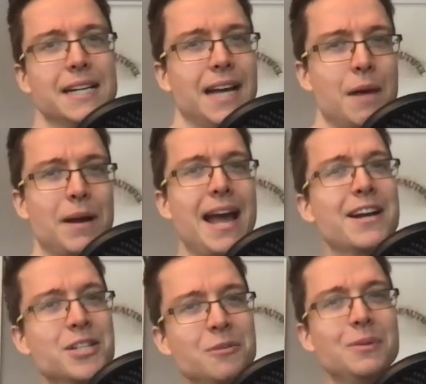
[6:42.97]
am I
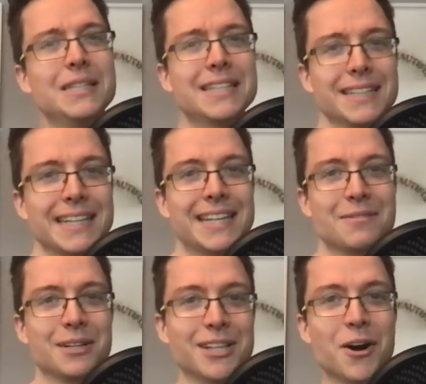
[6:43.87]
actually willing to let that
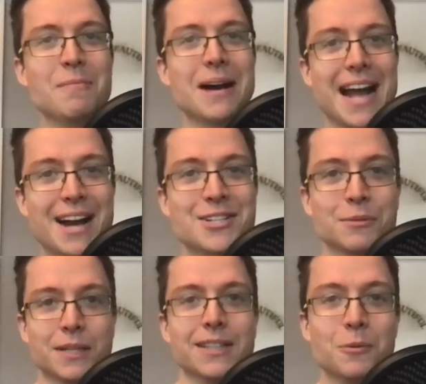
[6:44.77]
one go? Am I
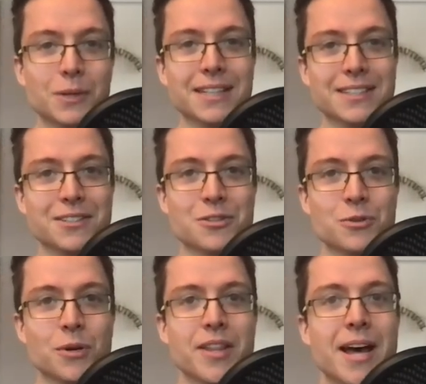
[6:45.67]
actually willing to
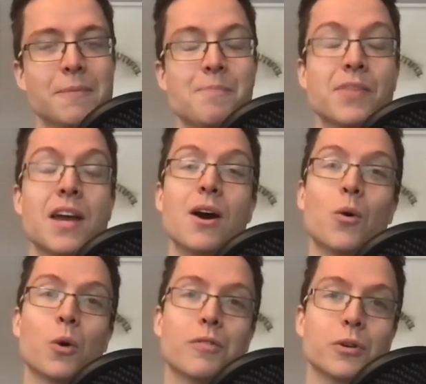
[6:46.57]
destroy that?
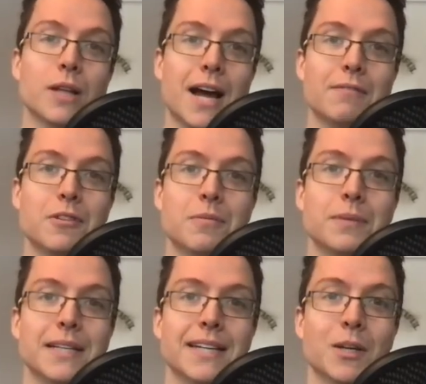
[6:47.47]
Or if you're live with
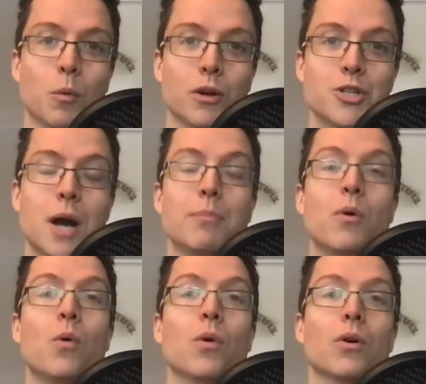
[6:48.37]
me in a workshop
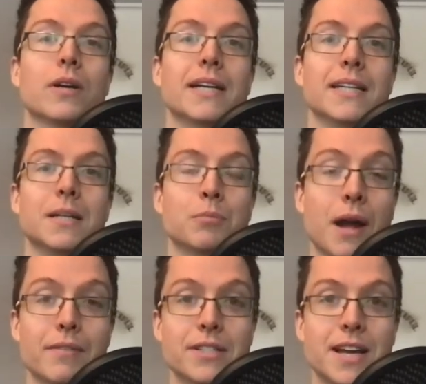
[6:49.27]
or in a
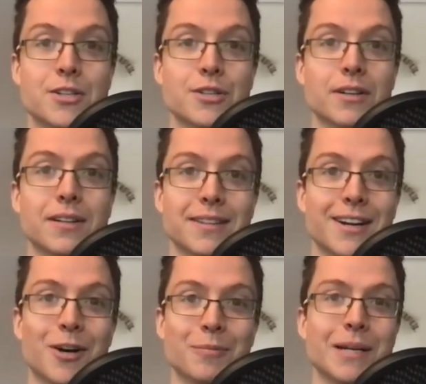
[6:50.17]
private session, then
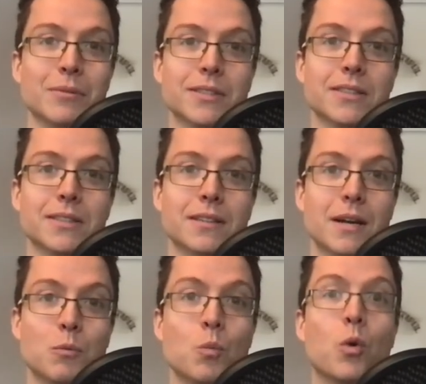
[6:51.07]
I'll be able to
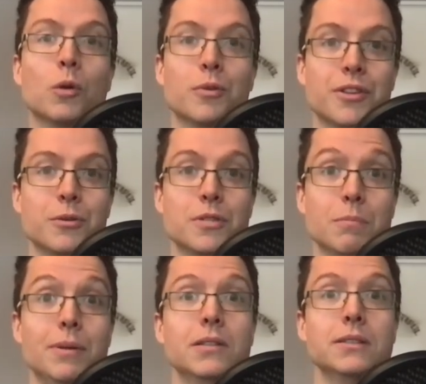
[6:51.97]
work with you to
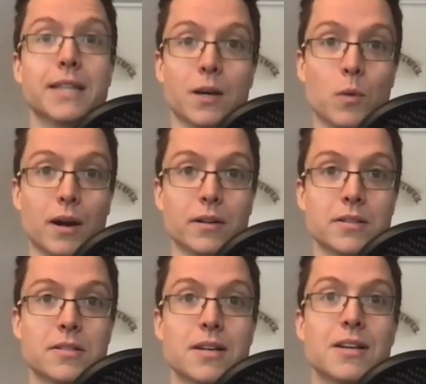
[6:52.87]
build that
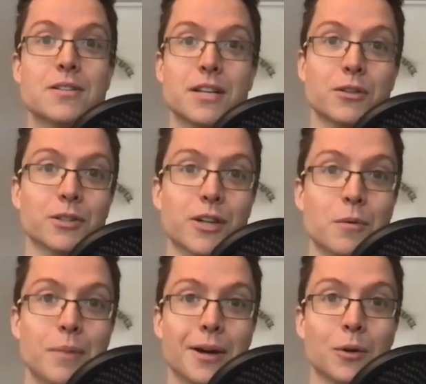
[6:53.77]
awareness so that you'll know
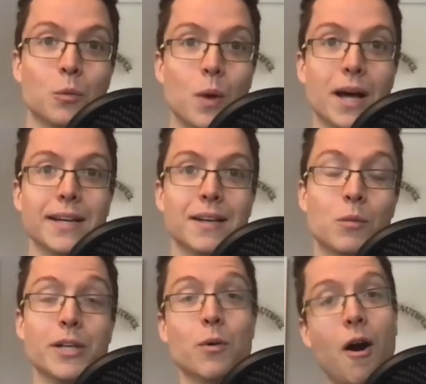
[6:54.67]
better when
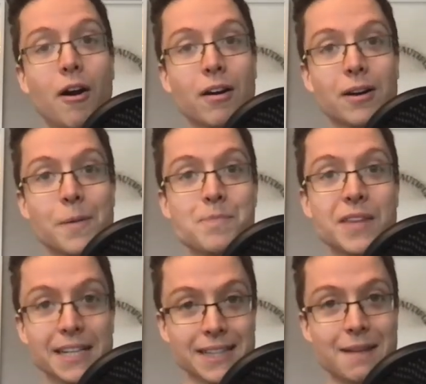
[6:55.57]
you are
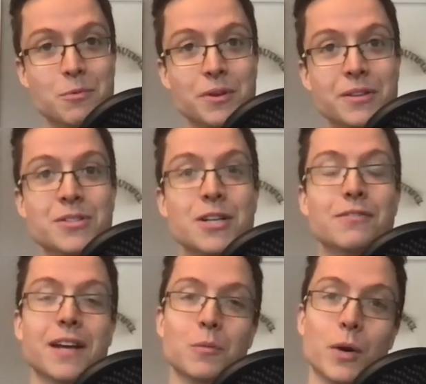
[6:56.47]
in alignment with yourself
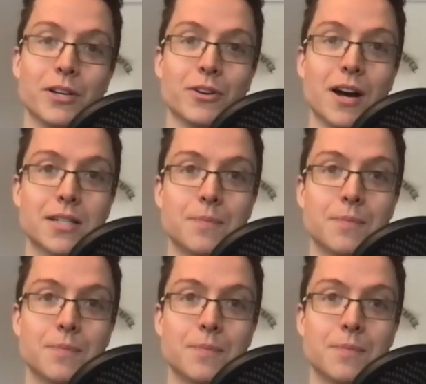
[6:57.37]
and when you're not.